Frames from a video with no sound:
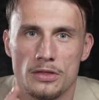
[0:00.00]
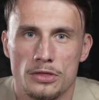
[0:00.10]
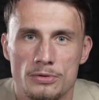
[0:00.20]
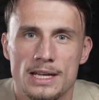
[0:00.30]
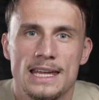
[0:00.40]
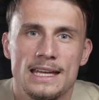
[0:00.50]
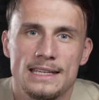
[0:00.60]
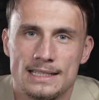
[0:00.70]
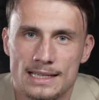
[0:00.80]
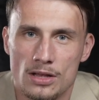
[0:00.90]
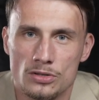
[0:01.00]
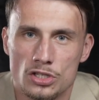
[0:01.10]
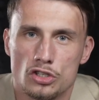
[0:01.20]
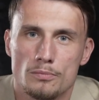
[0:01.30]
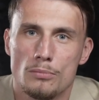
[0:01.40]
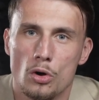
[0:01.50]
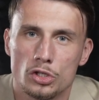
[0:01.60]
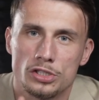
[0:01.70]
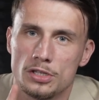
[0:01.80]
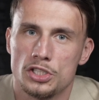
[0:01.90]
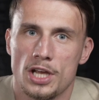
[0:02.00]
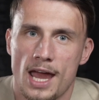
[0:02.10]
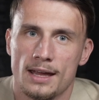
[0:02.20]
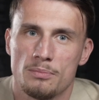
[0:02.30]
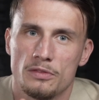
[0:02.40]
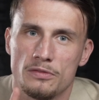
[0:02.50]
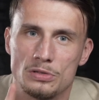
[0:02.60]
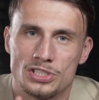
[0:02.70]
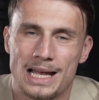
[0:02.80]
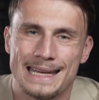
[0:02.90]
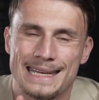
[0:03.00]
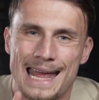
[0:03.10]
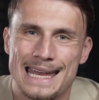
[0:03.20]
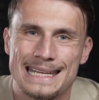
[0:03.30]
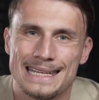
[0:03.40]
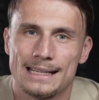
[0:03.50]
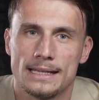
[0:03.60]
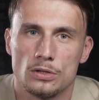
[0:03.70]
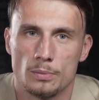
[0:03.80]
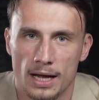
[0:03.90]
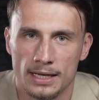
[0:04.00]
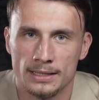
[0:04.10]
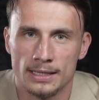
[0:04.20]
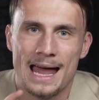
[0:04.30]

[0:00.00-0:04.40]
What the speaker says: the 3 key details you must check before signing any deal in Dubai